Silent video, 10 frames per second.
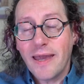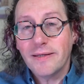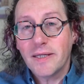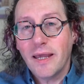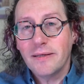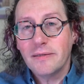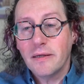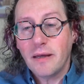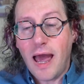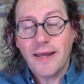I
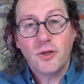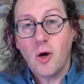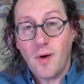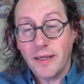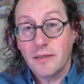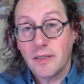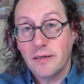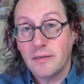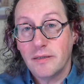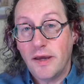attended. I know I
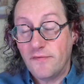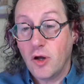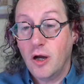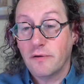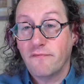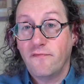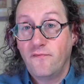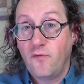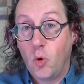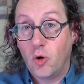attended DEF CON
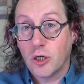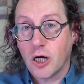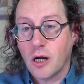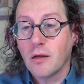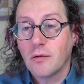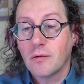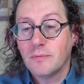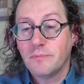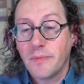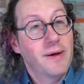4.
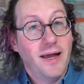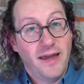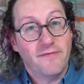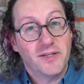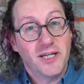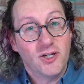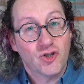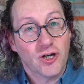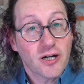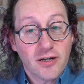Have the
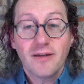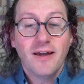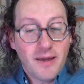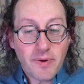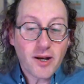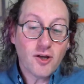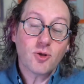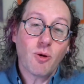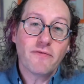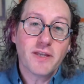T-shirt, but I
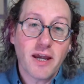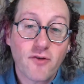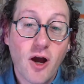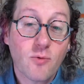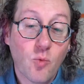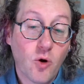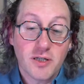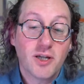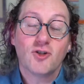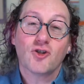also have the DEF CON
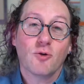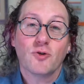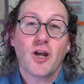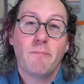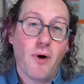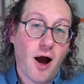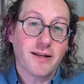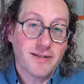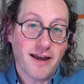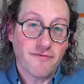1 T-shirt, which I
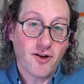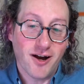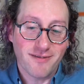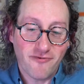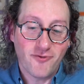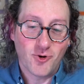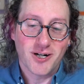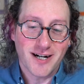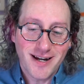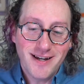bought at DEF CON
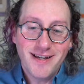4.